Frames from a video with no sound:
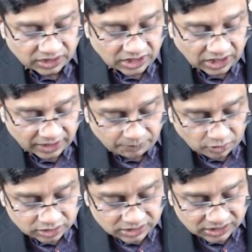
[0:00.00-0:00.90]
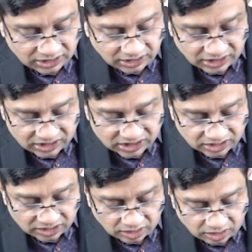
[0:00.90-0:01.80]

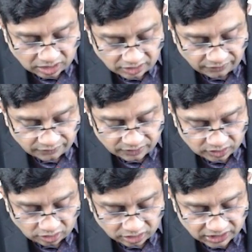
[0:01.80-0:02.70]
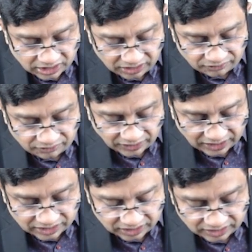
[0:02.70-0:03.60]
carboxylation of clotting
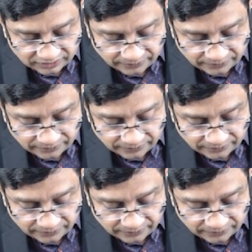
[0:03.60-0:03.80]
factor.